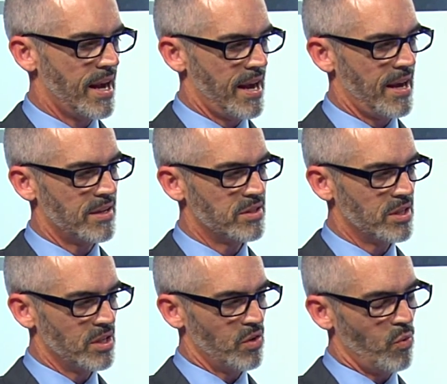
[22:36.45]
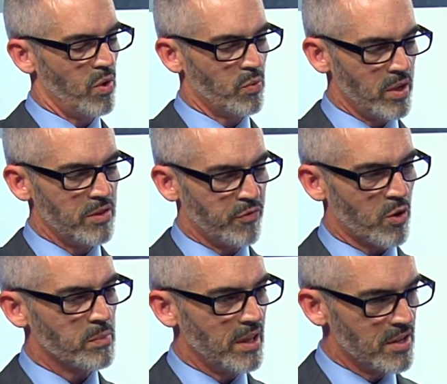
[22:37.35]
And when we
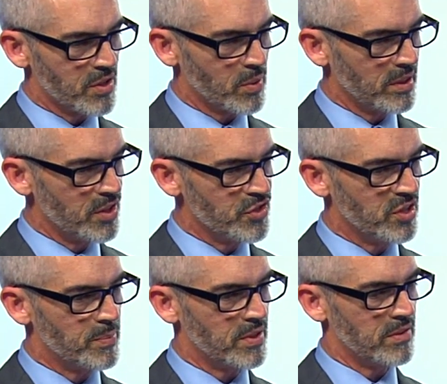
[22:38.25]
formalize our relationships